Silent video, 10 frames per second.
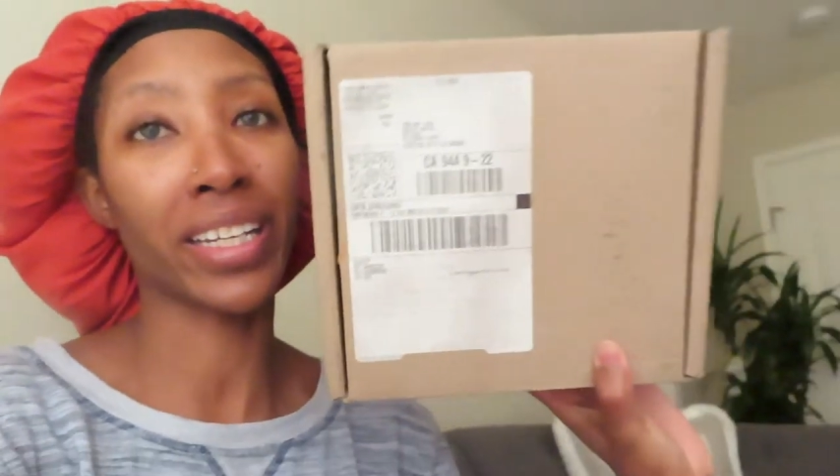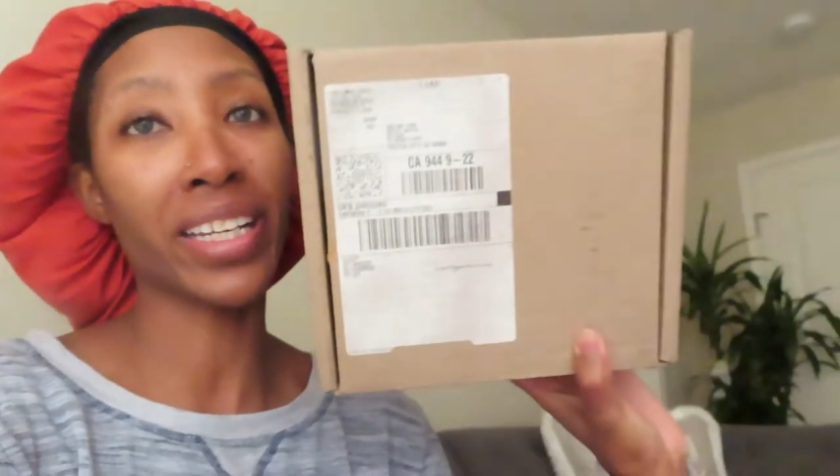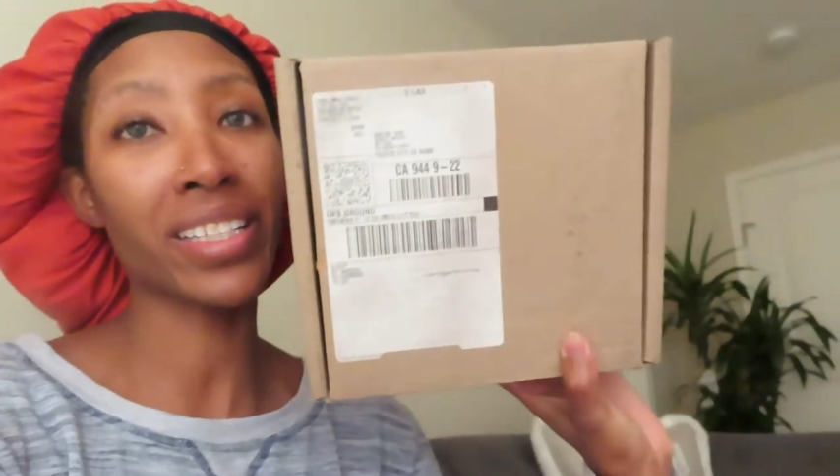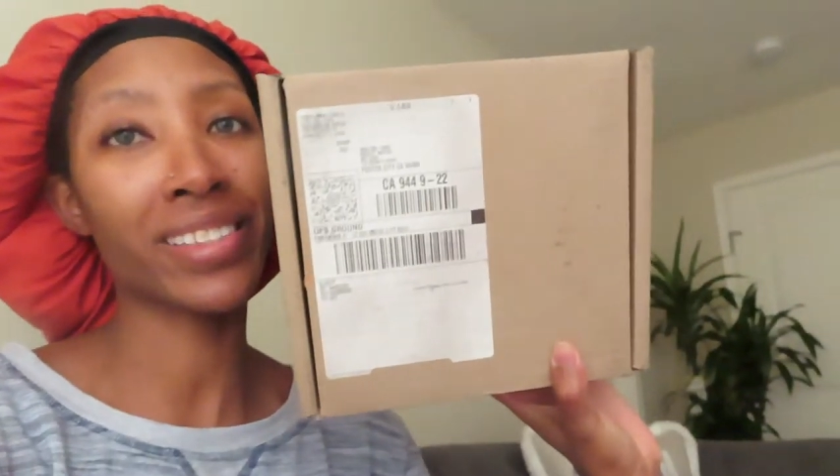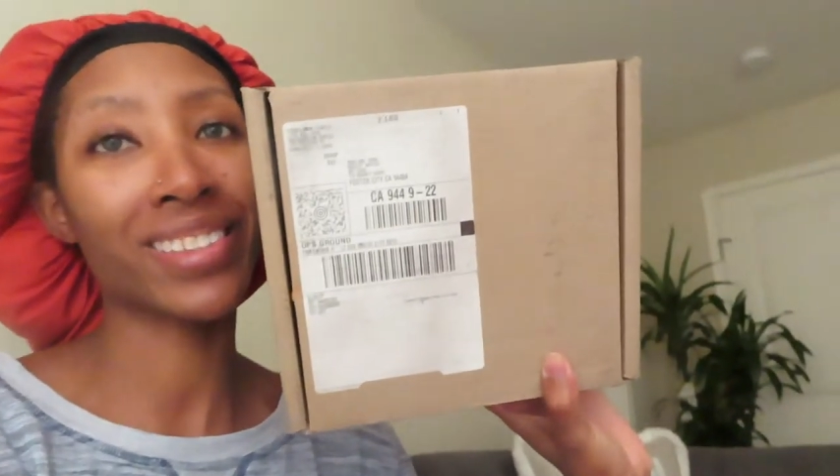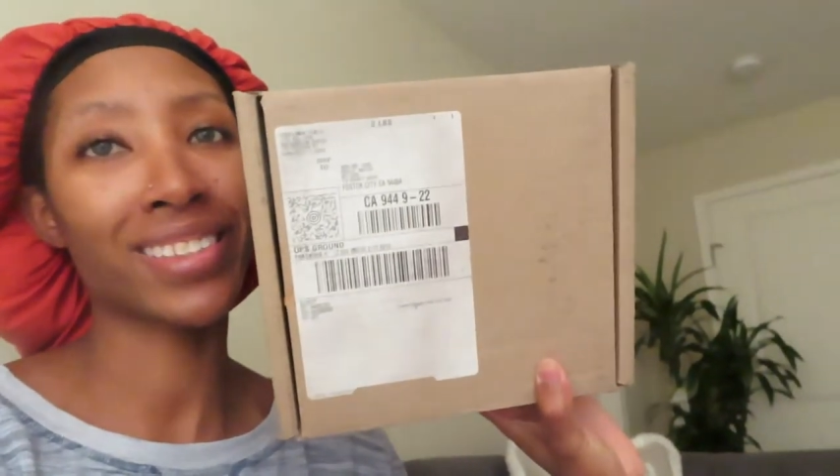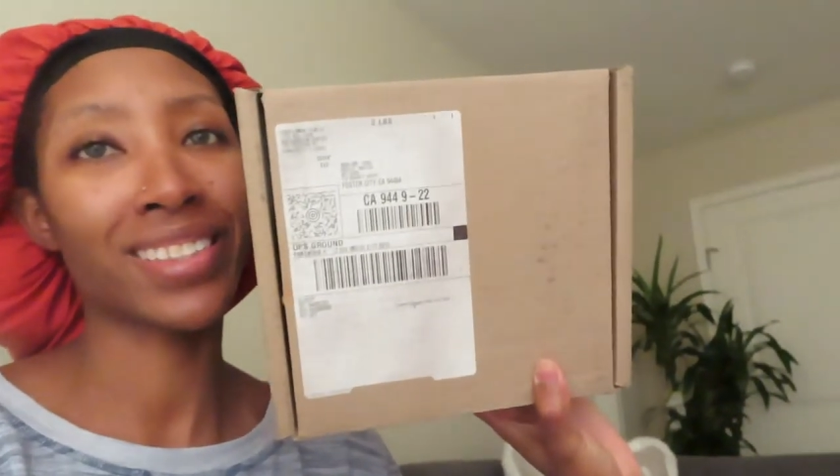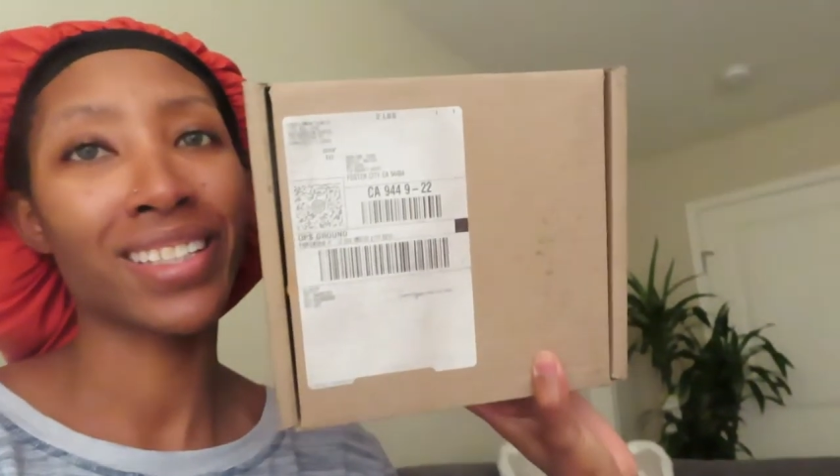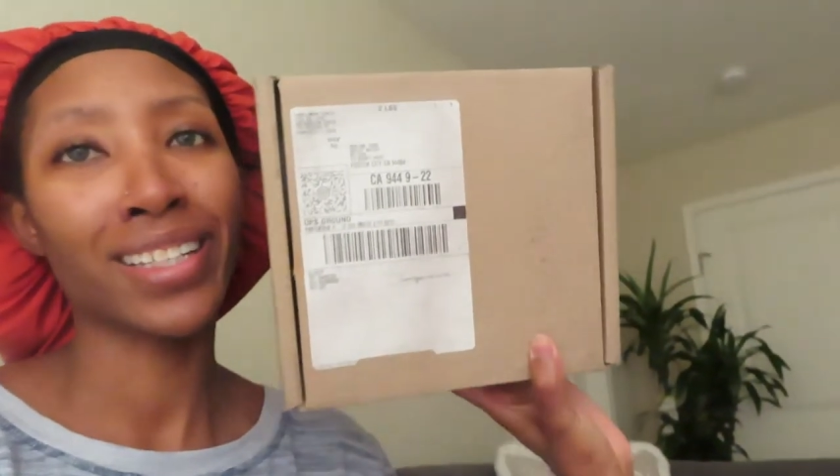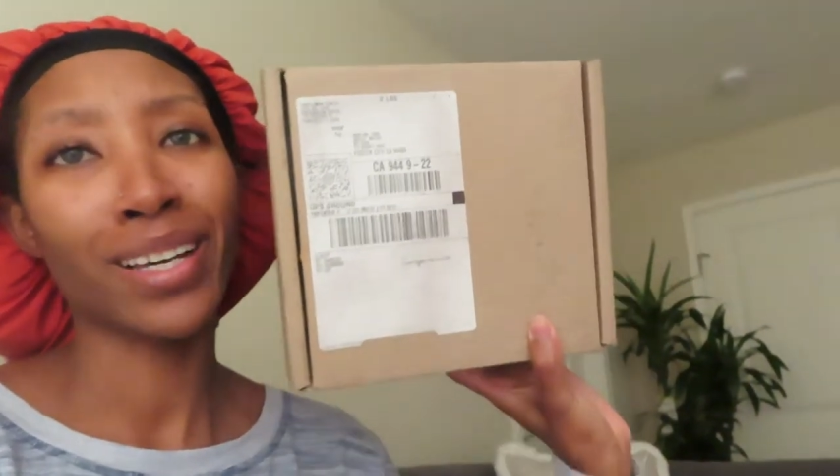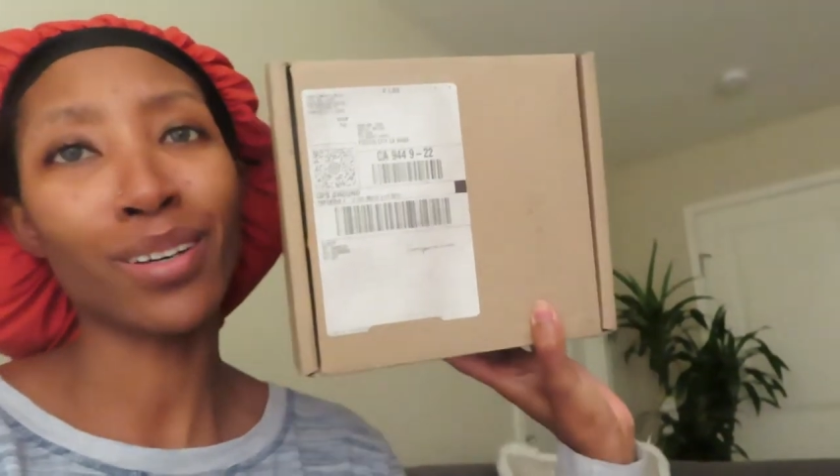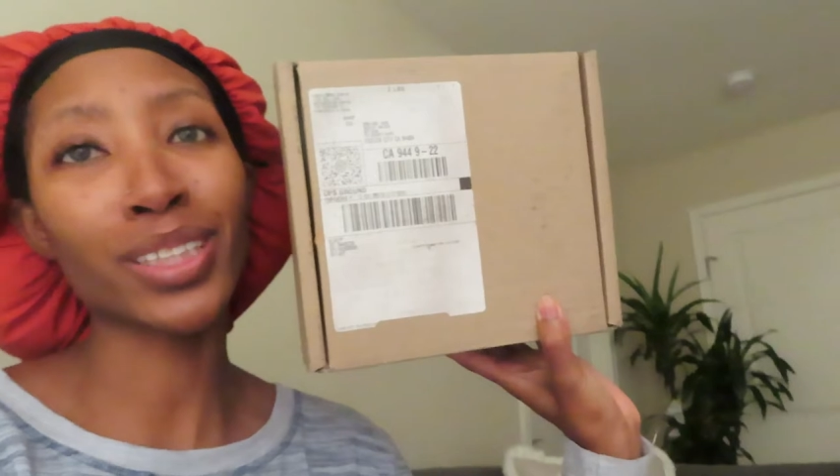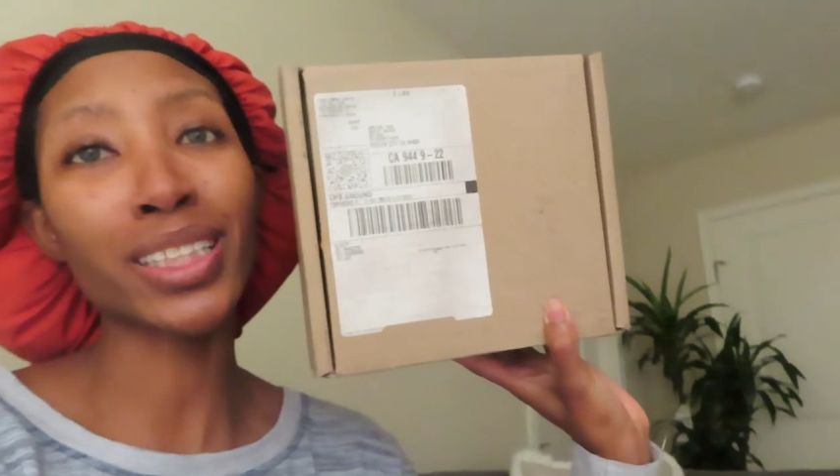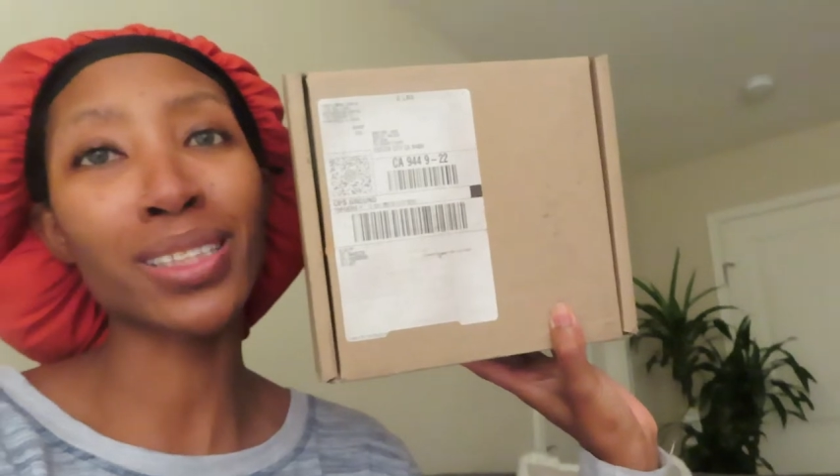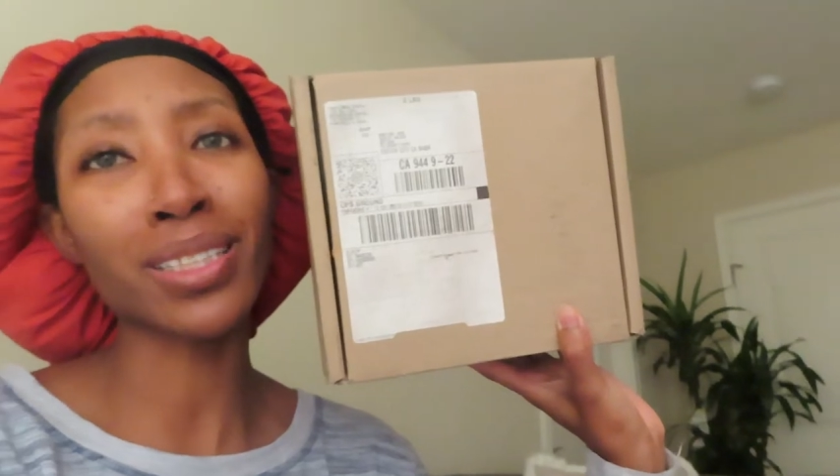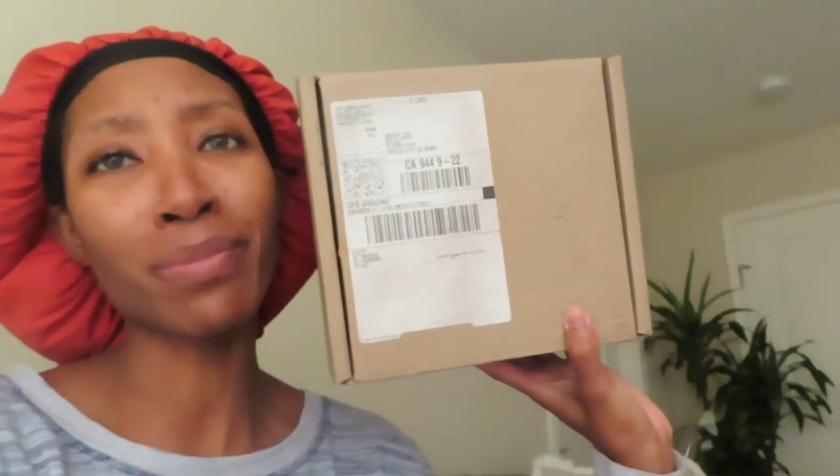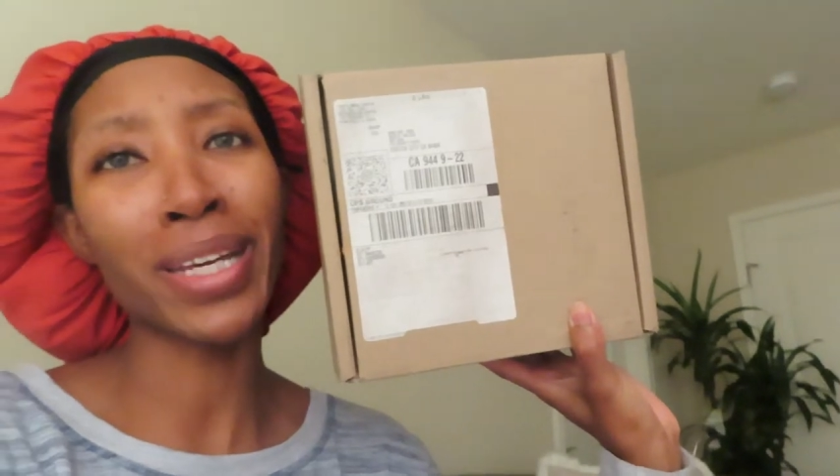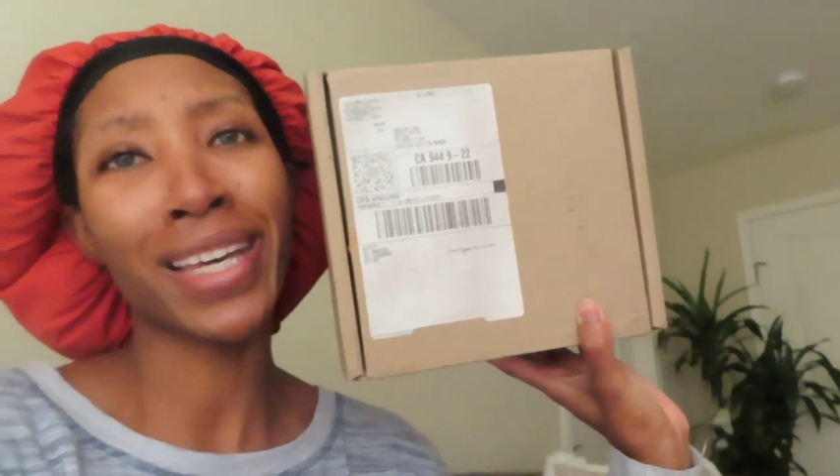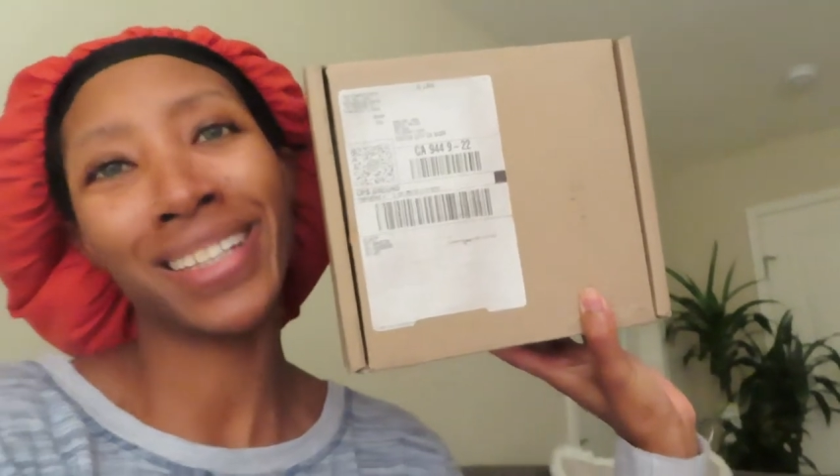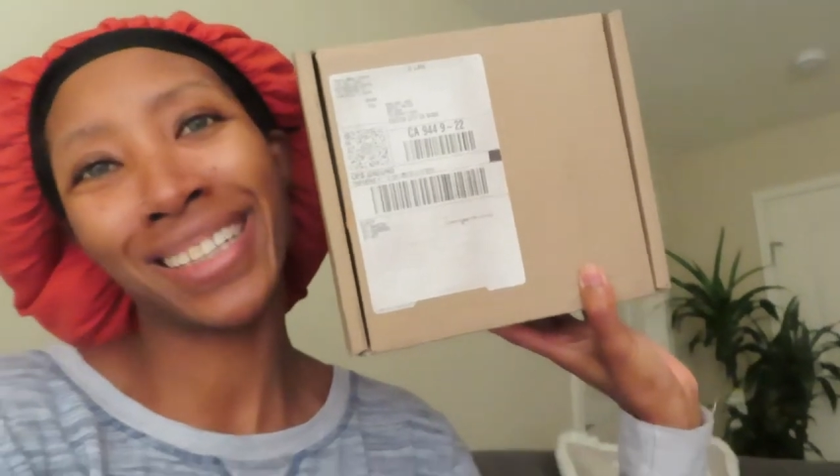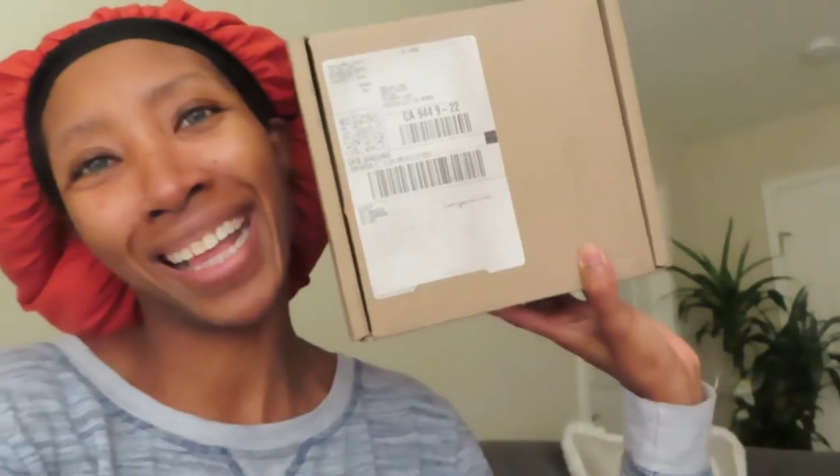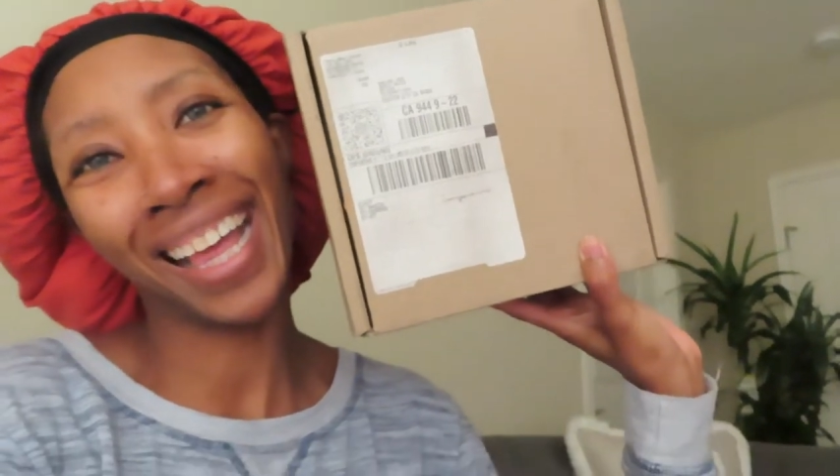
goodies. I also like the size of my head.